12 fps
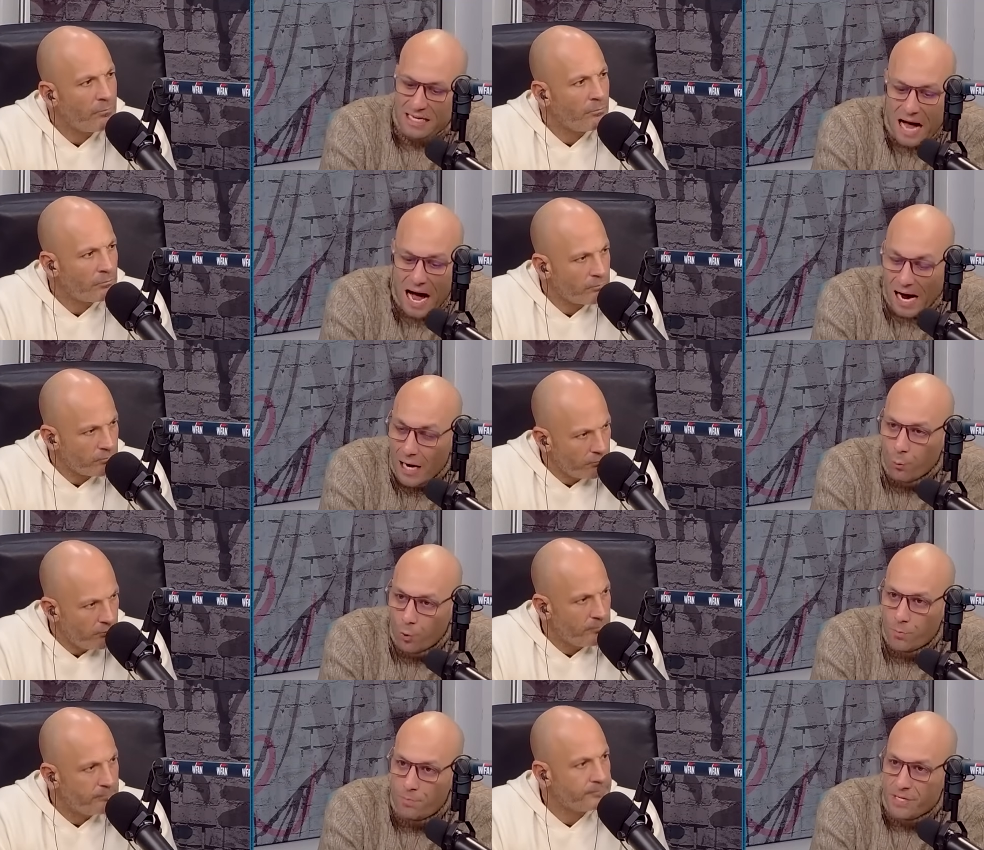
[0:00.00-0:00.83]
Speaker 1: I would
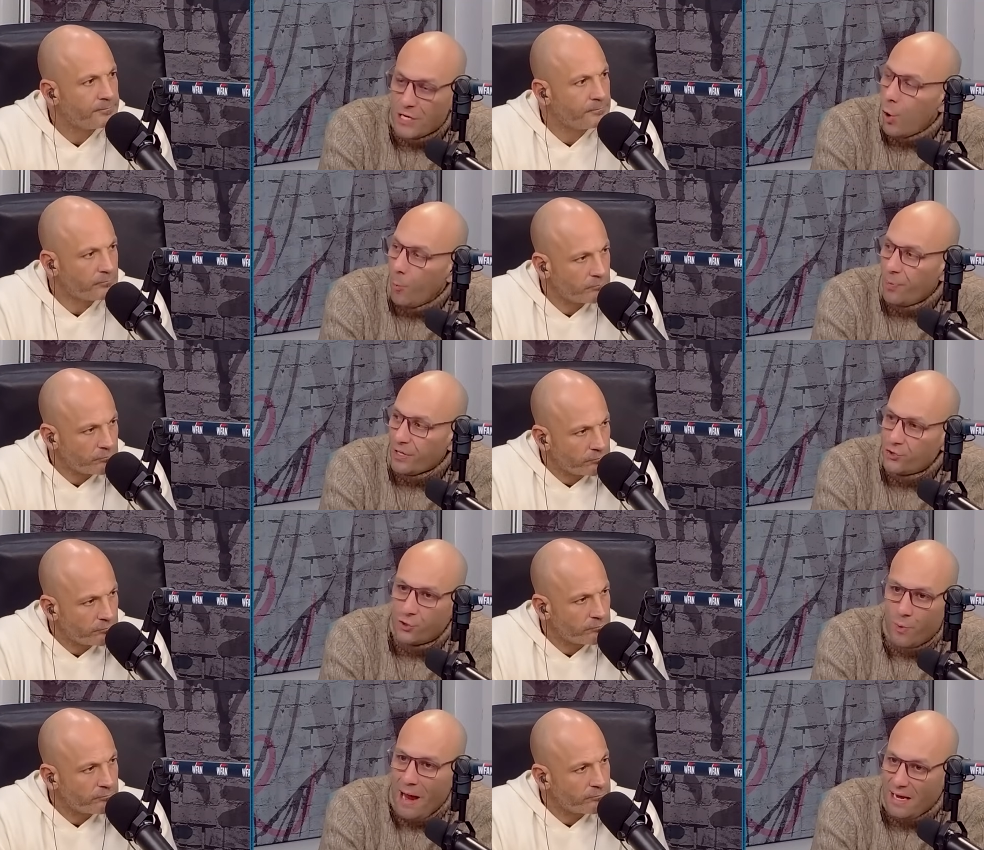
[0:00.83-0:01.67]
be open to
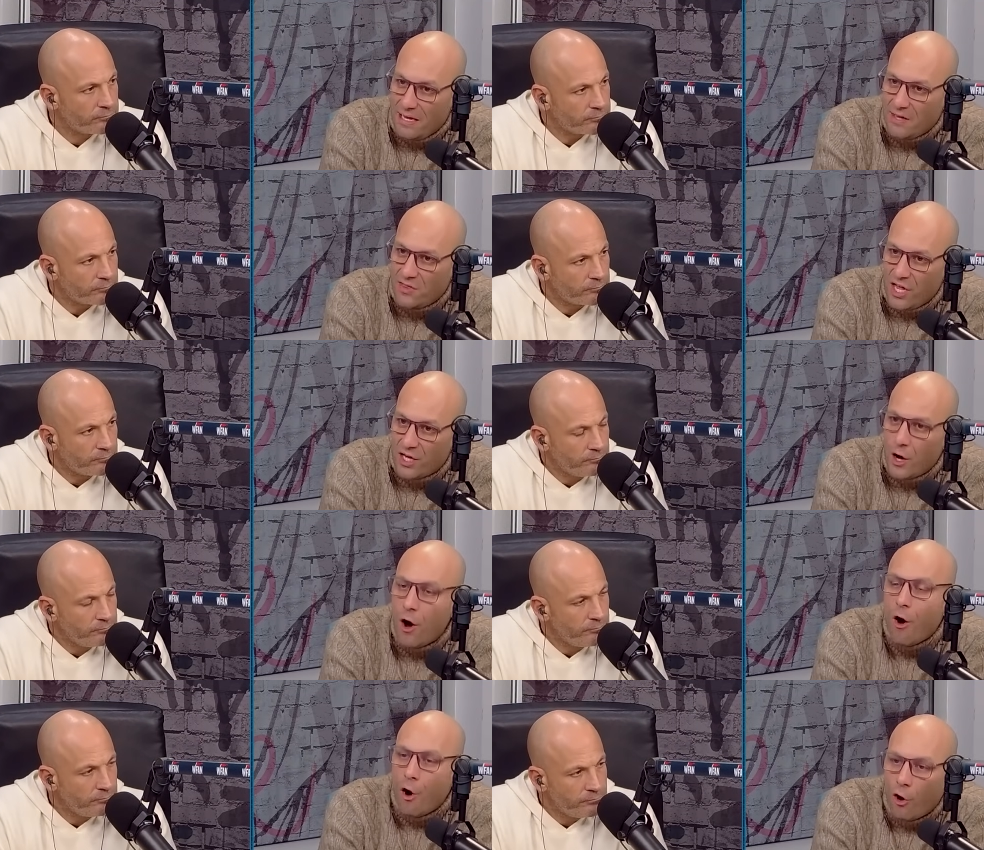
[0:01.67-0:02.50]
anything
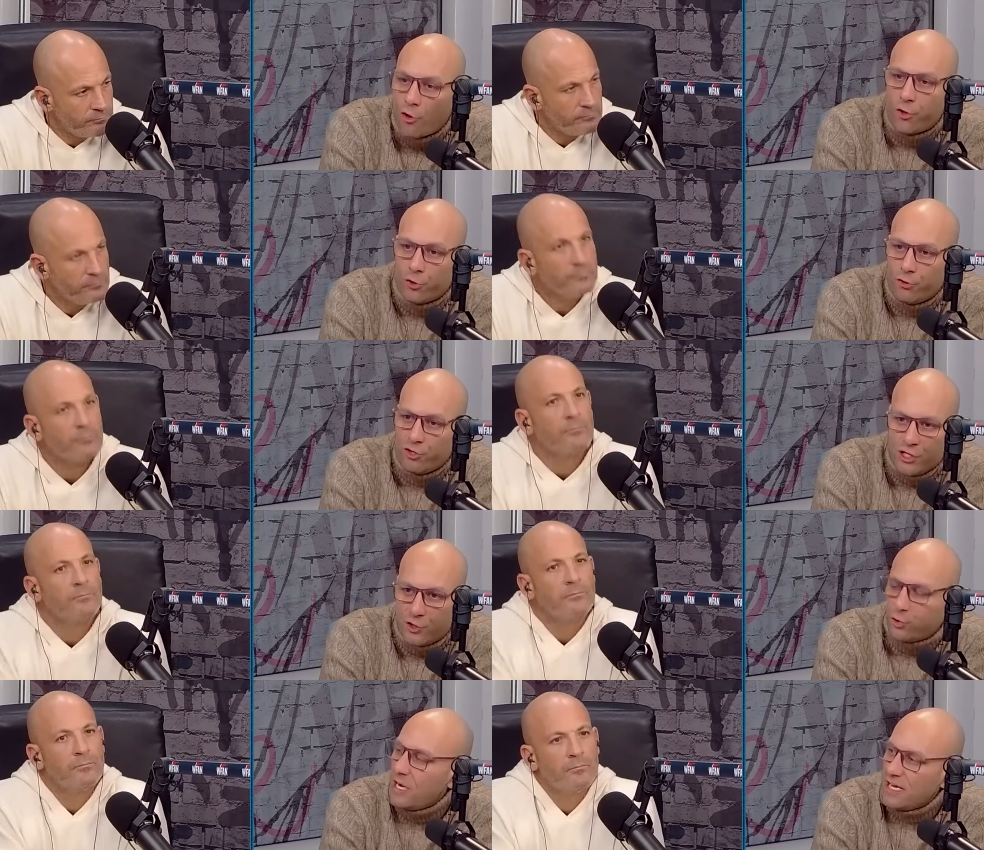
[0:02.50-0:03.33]
other than
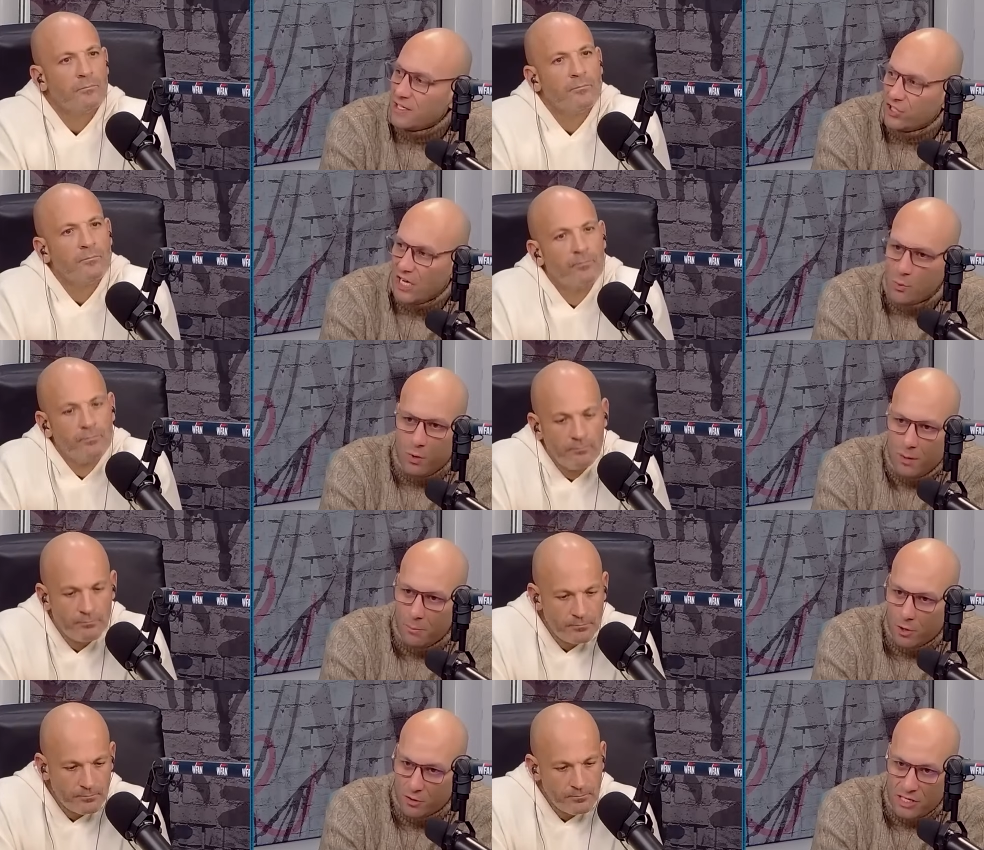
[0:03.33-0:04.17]
trading Saquon
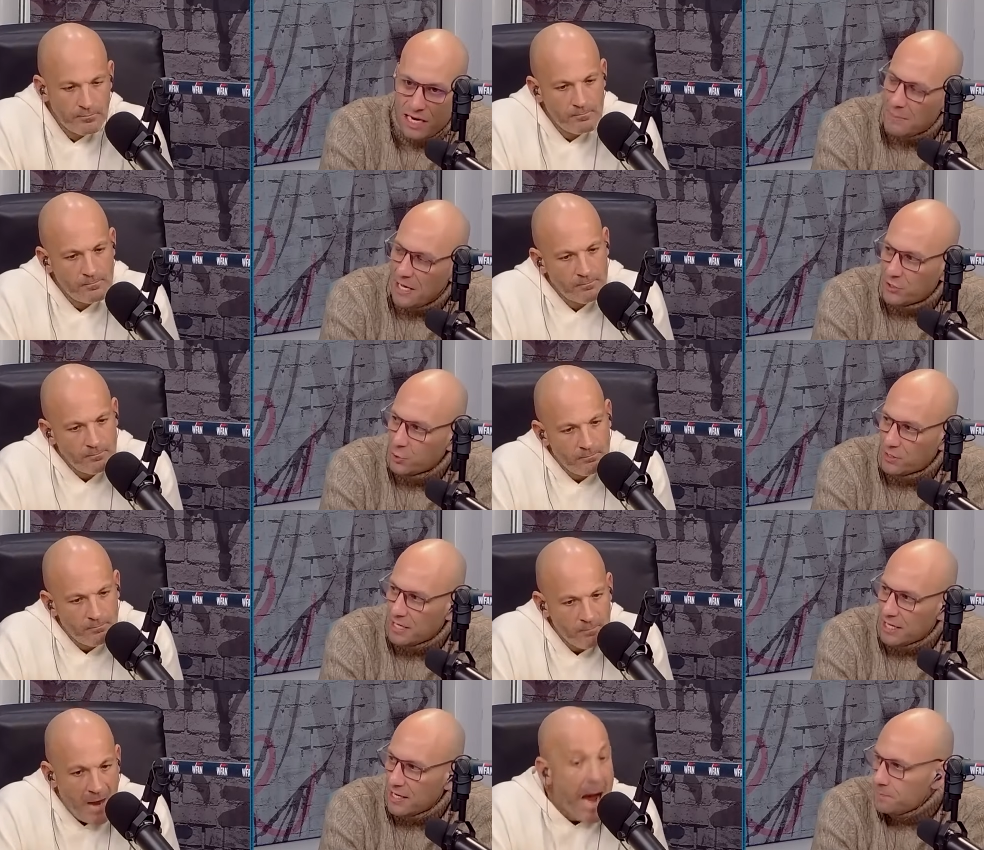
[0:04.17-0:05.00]
Barkley. I'm not doing that.
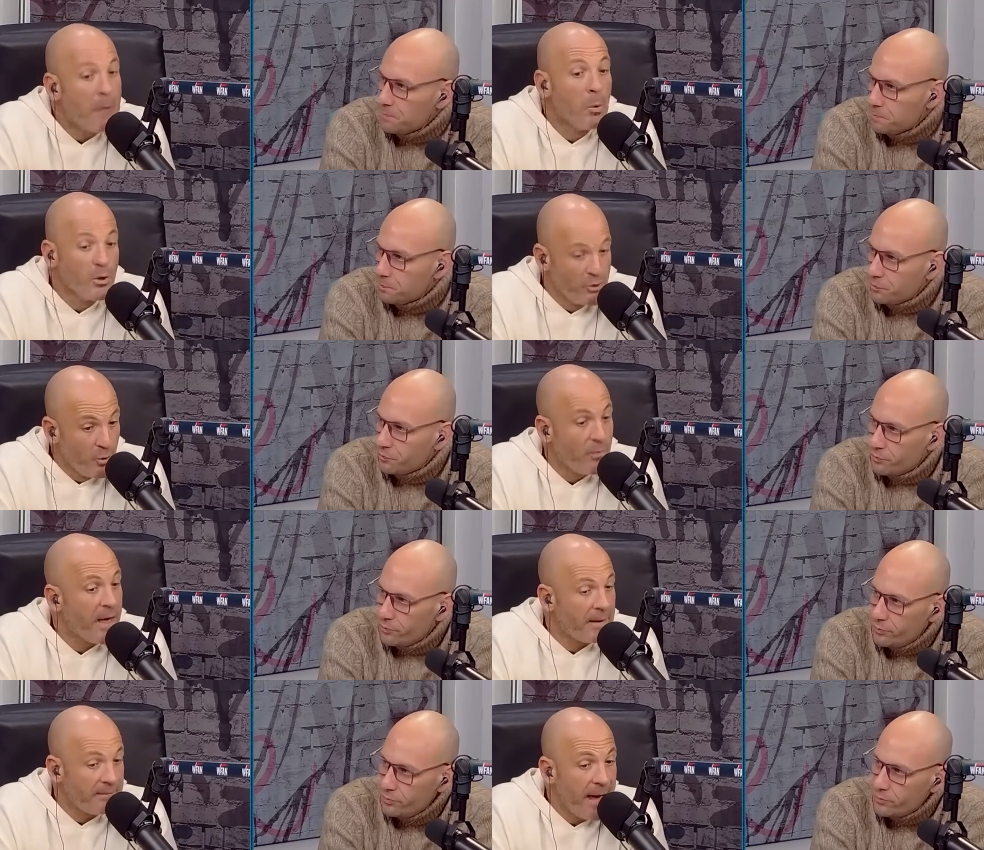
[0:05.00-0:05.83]
Speaker 2: I would do that.
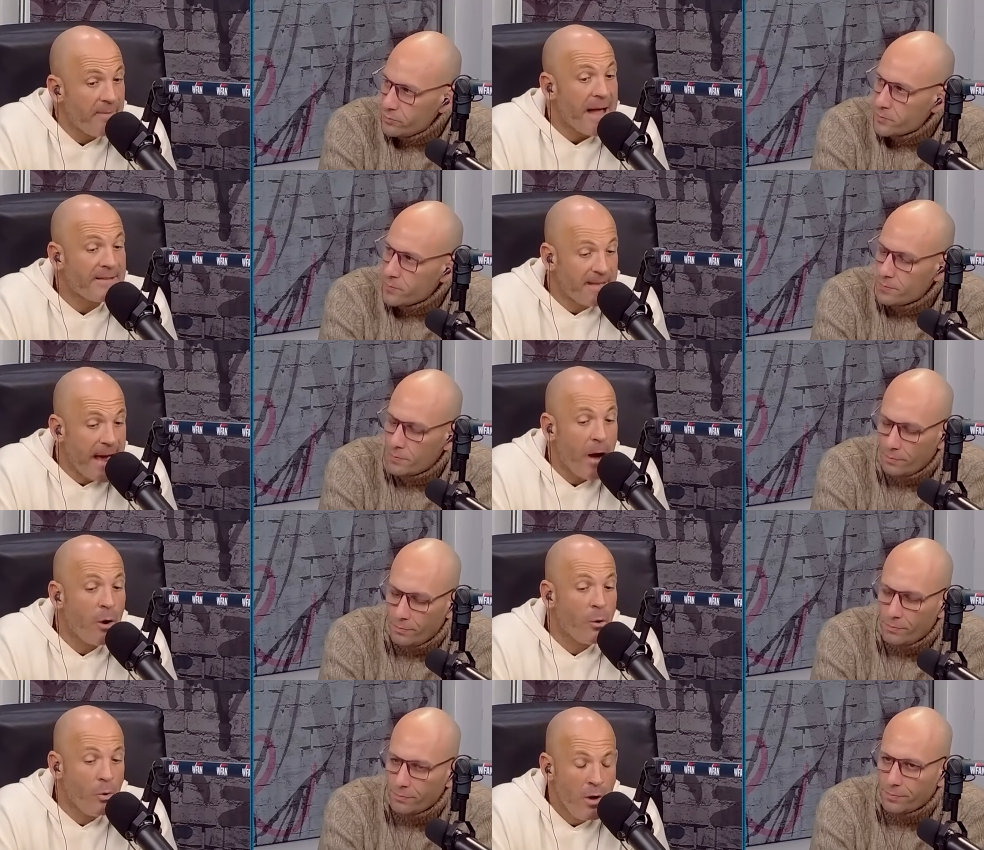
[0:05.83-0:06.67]
That that's
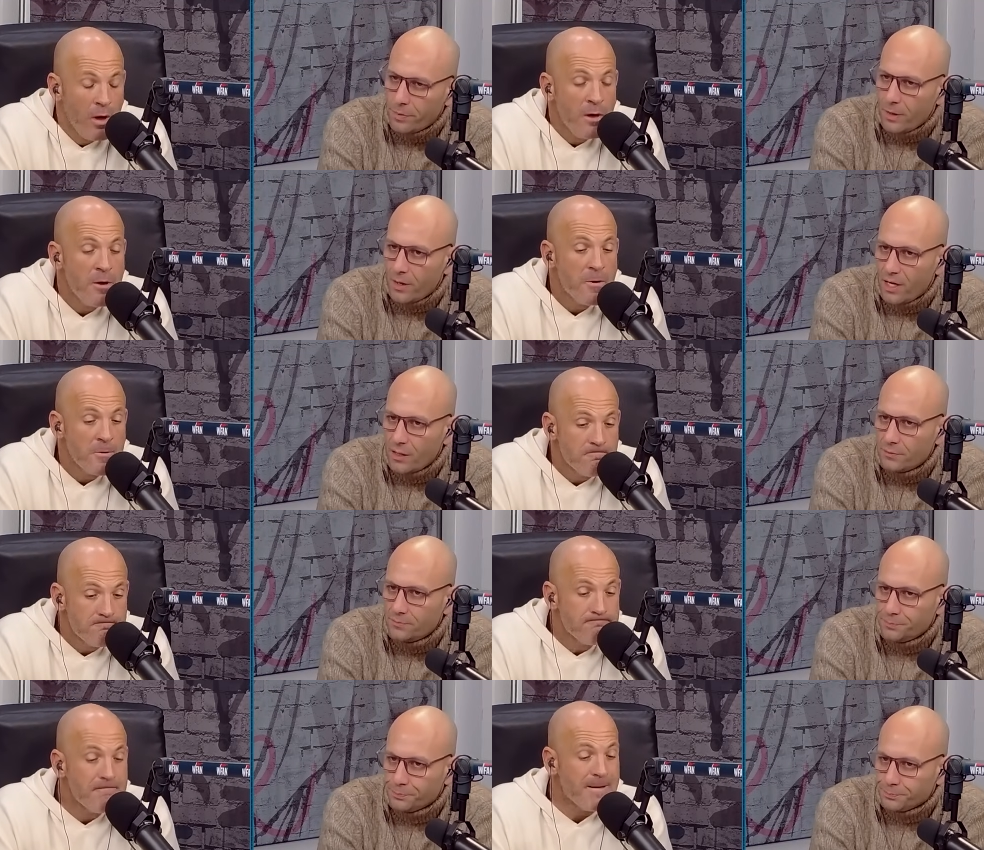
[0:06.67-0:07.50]
how.
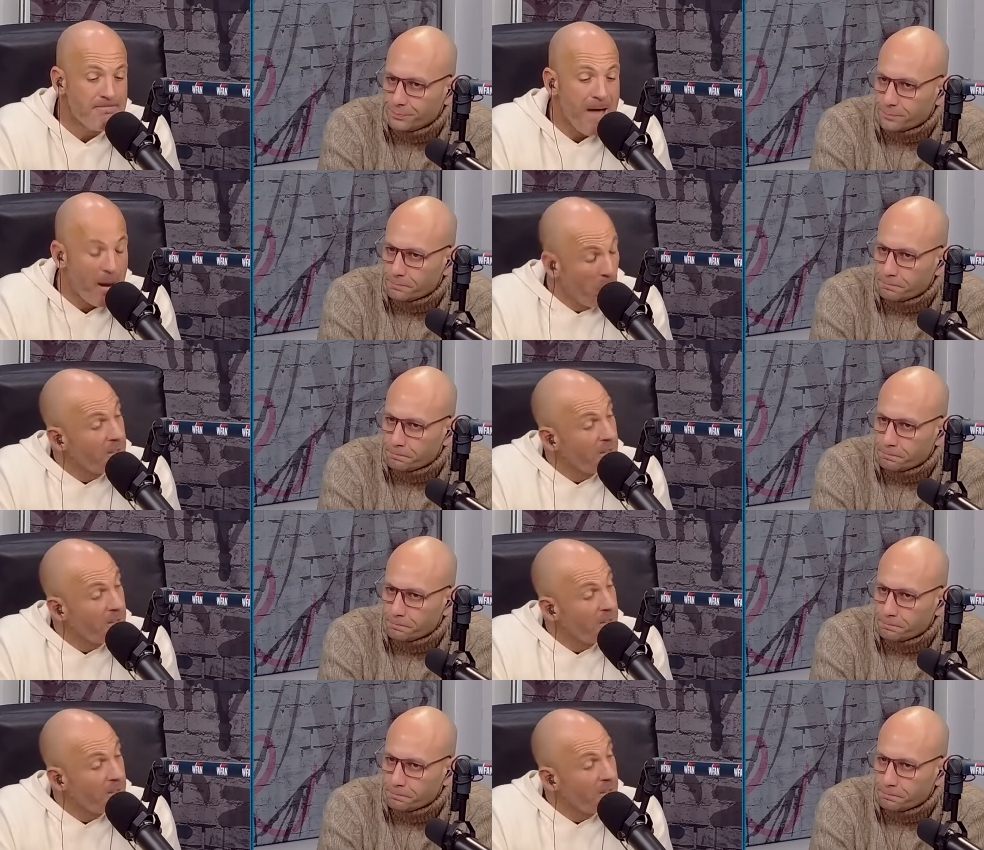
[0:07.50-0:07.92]
It, I wouldn't